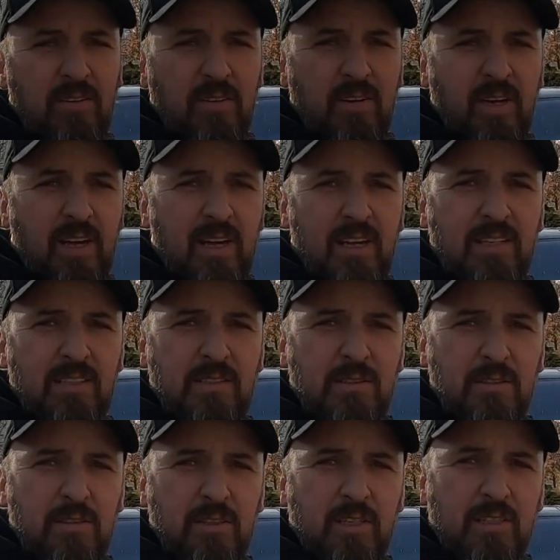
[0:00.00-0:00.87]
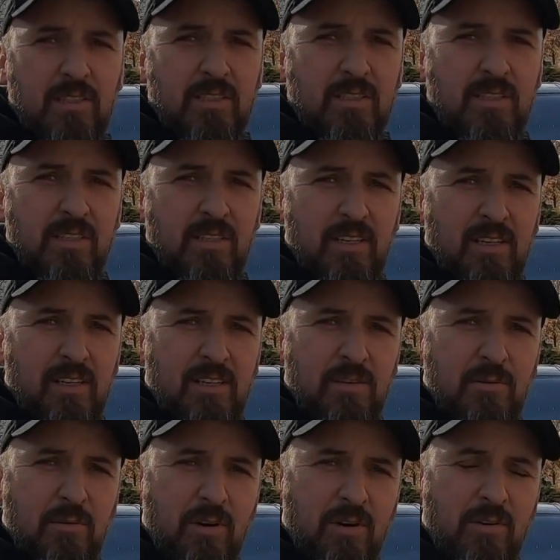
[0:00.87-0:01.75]
Okay, so let's
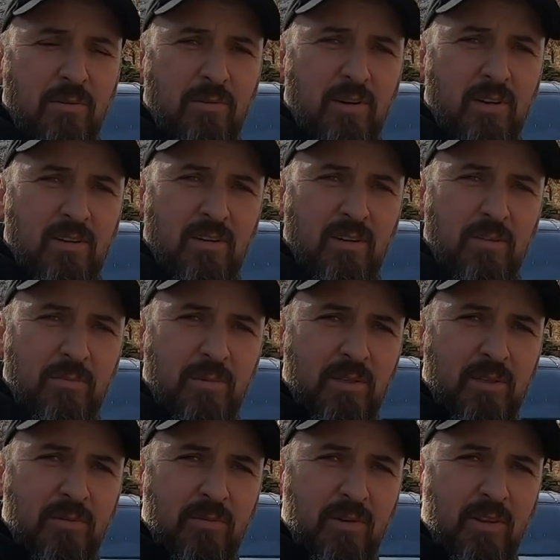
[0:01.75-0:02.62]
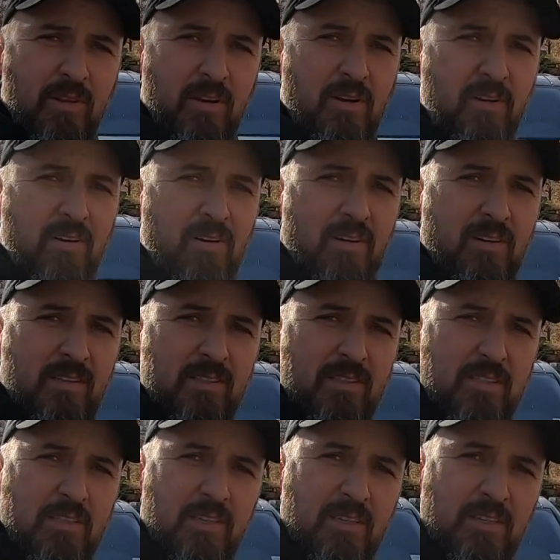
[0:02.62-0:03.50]
walk around a little bit around the car and
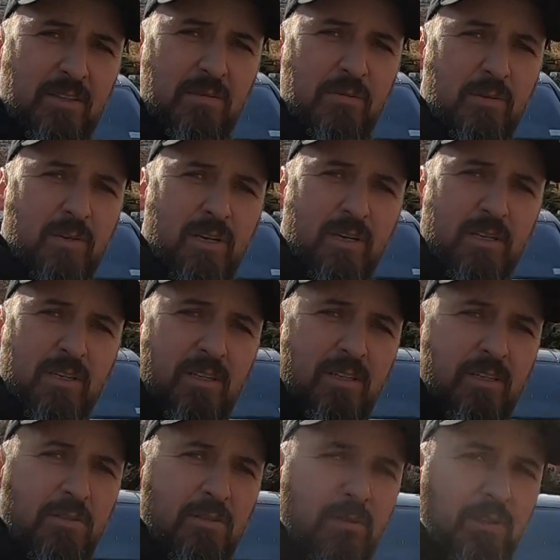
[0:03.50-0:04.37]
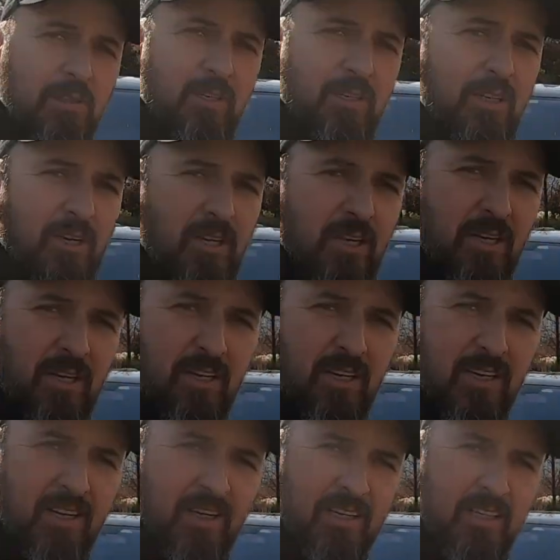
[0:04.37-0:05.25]
see what I did to it
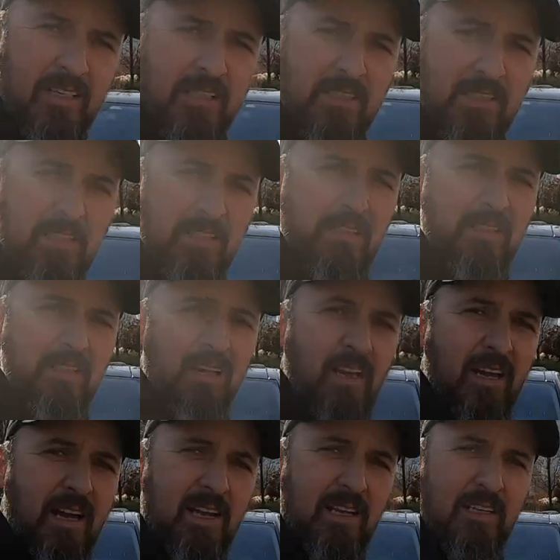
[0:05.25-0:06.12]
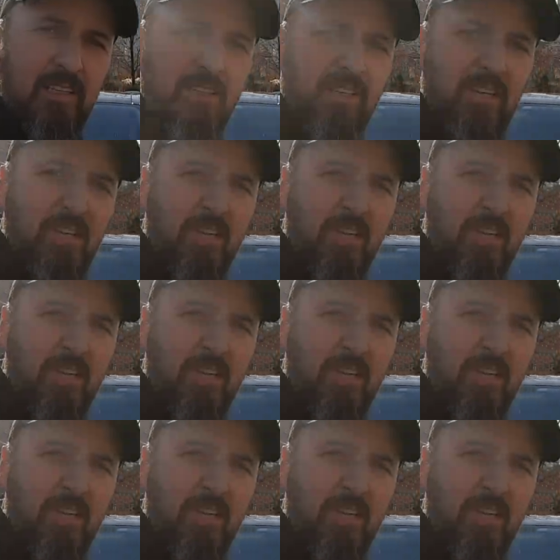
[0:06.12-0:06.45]
since I got it.